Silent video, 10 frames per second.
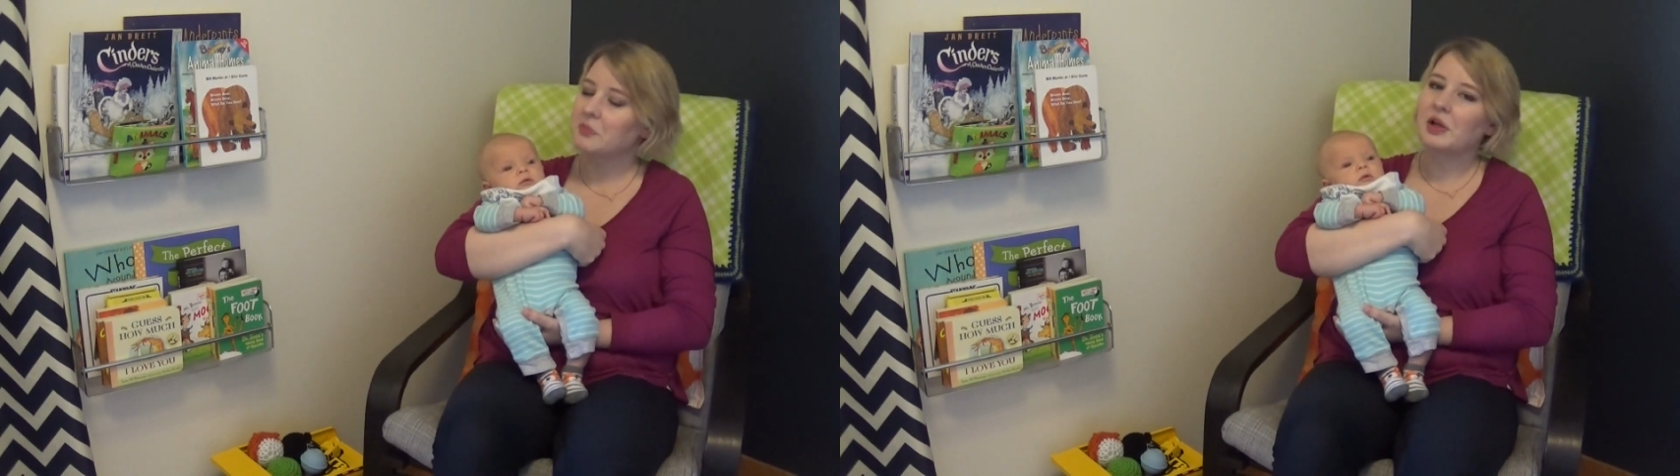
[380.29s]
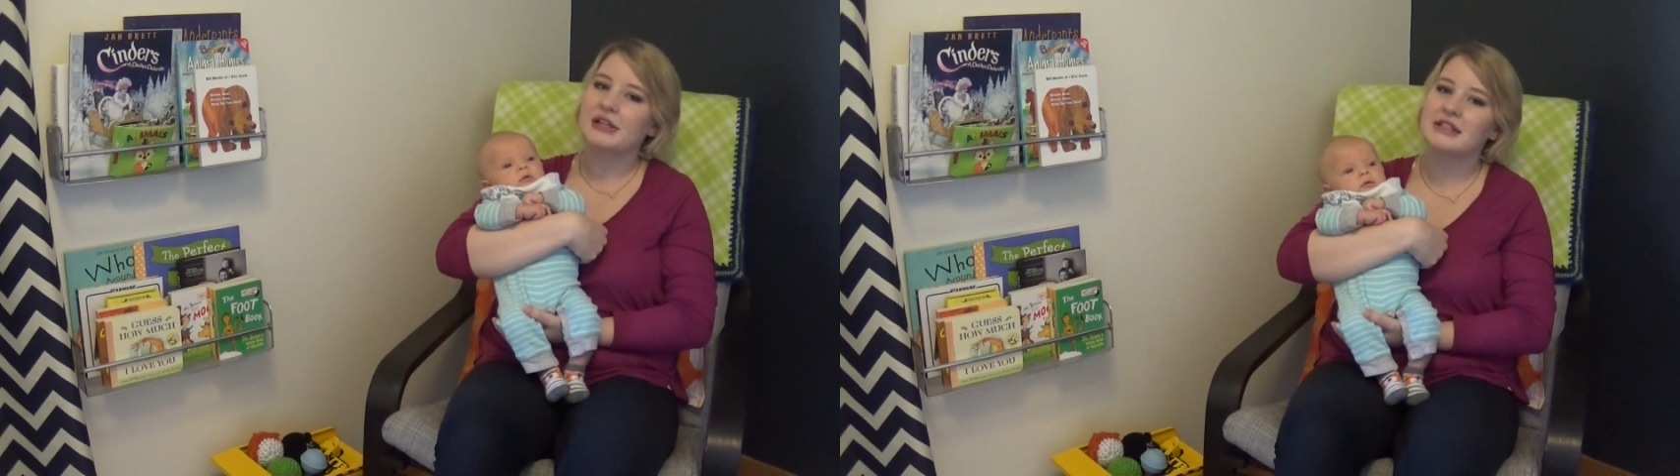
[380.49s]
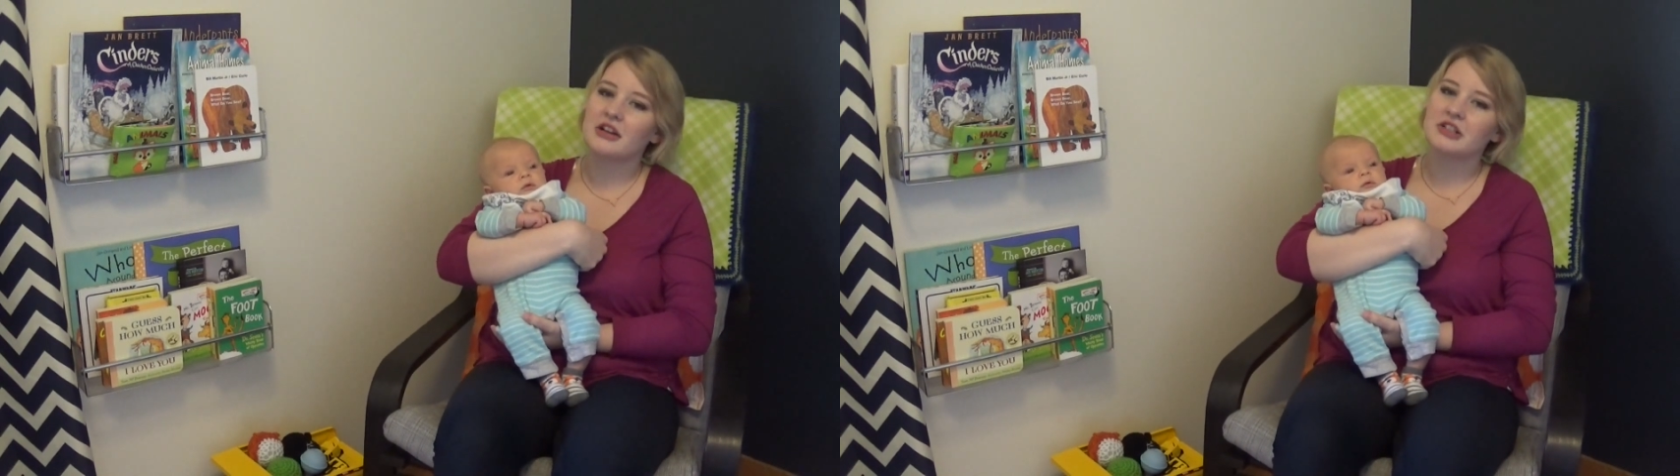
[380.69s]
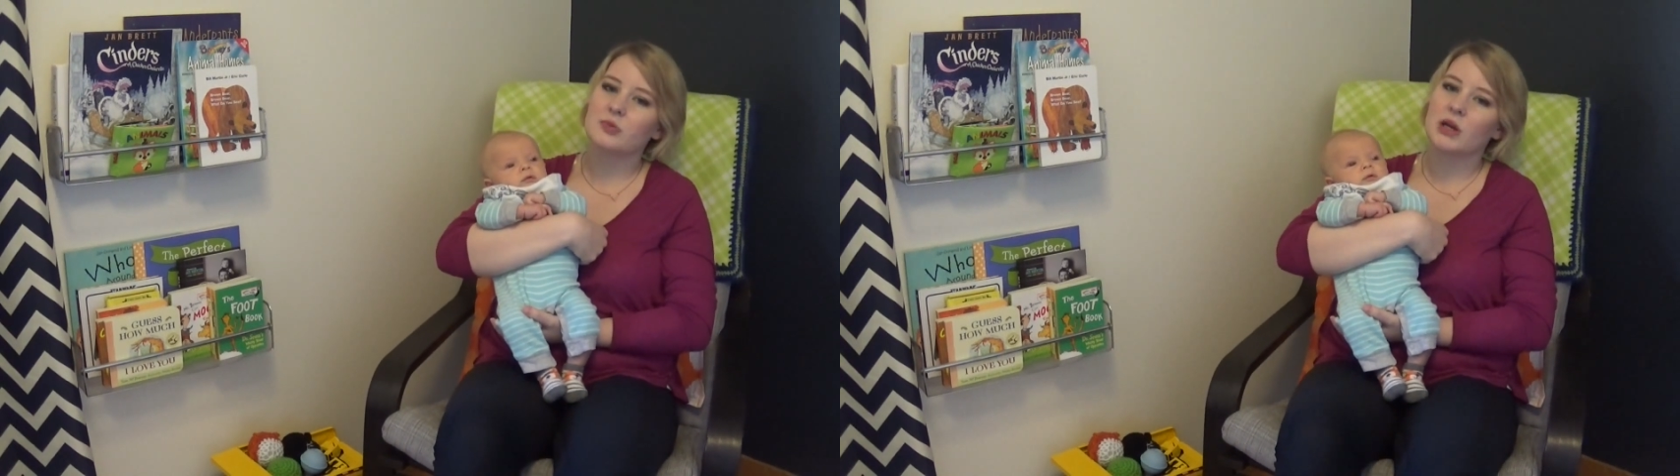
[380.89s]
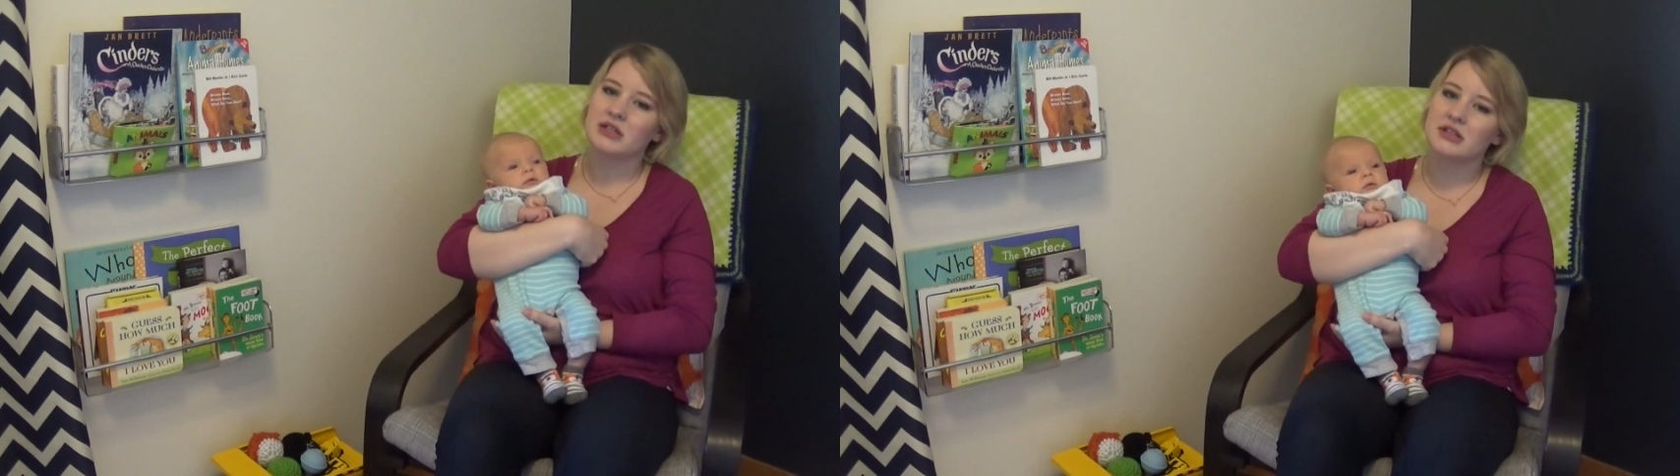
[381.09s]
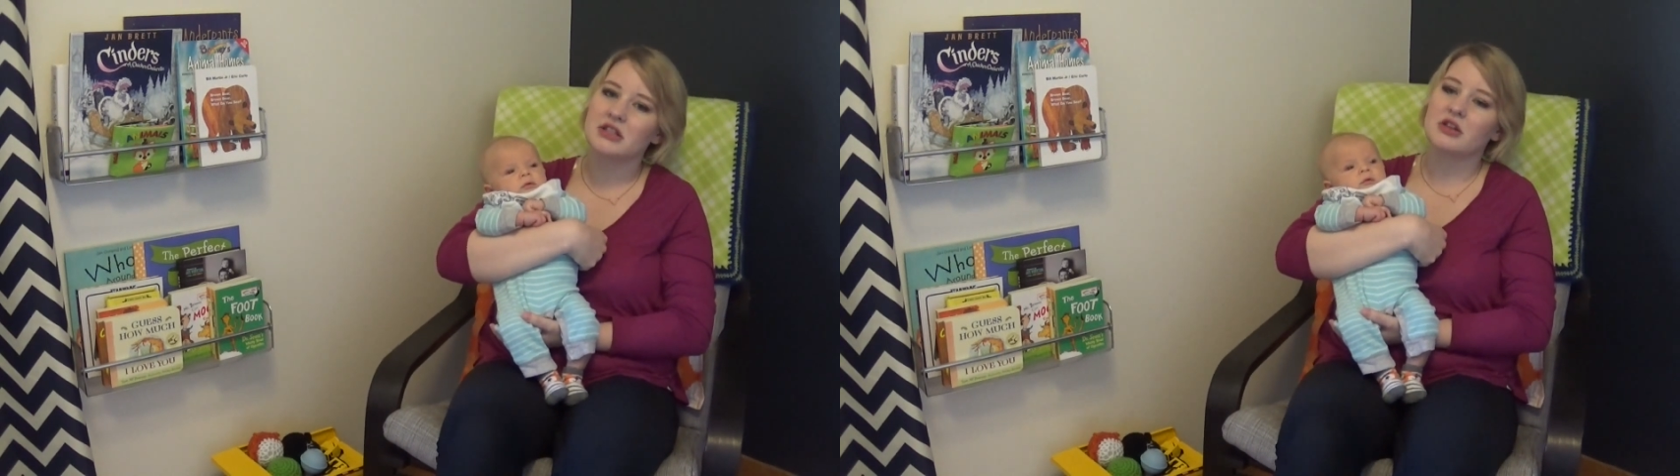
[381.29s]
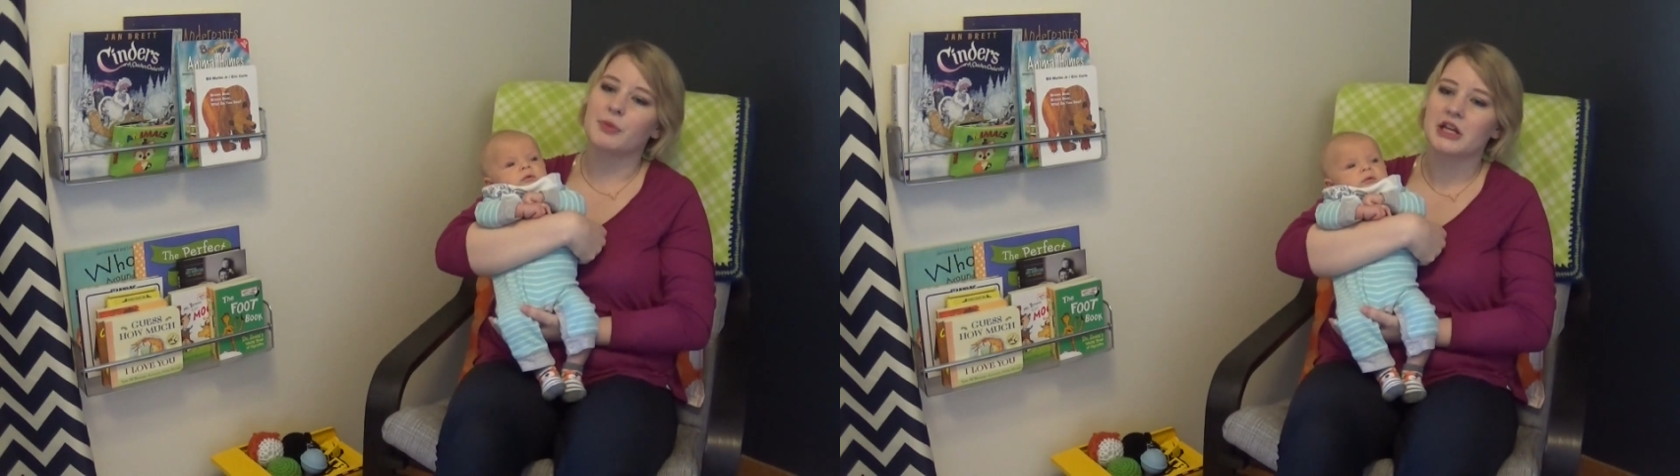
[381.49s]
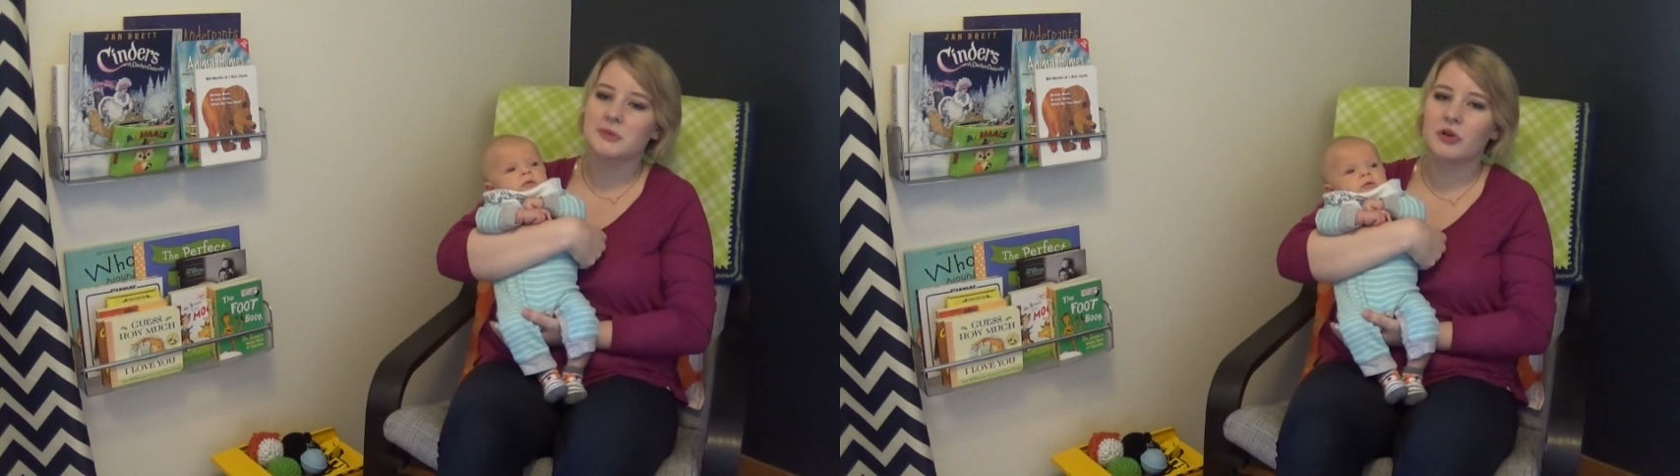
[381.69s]
Plus it also makes it so the
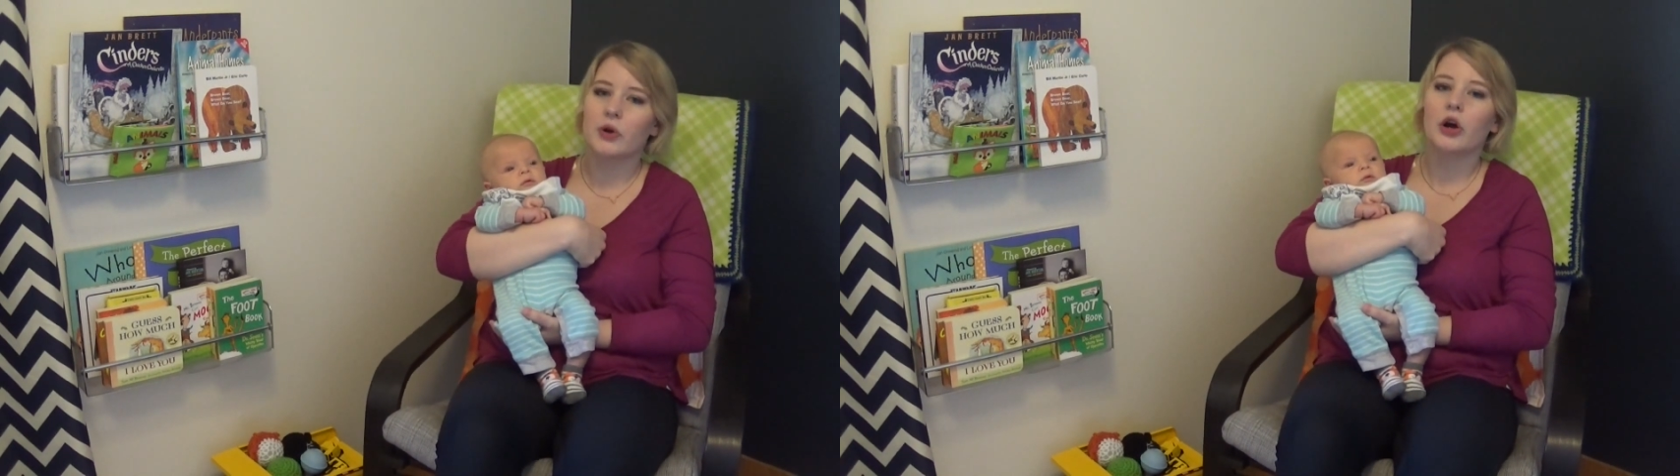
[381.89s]
breast milk